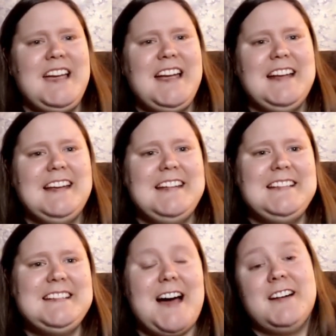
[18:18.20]

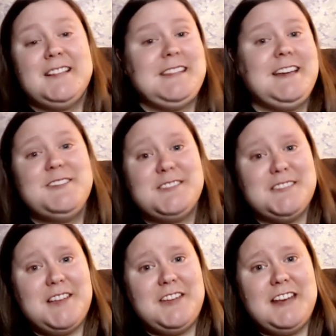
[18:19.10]
And honestly, I just
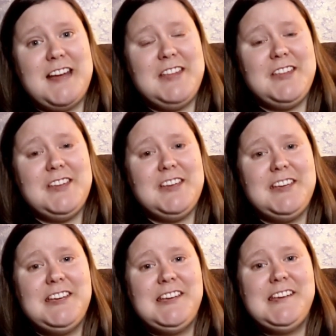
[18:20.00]
love it. I think
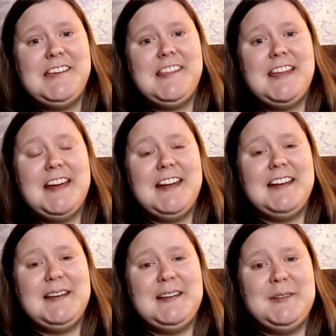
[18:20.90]
that
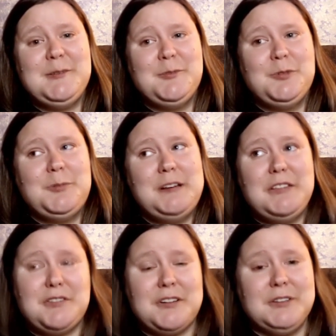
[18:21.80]
you would be
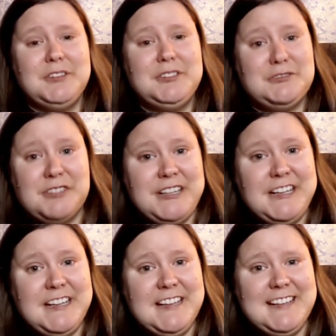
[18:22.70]
thrilled to read
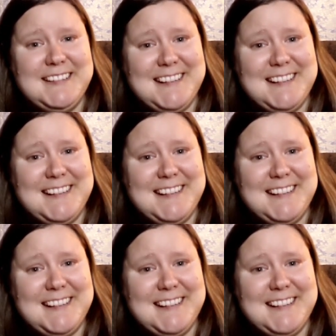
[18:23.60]
it.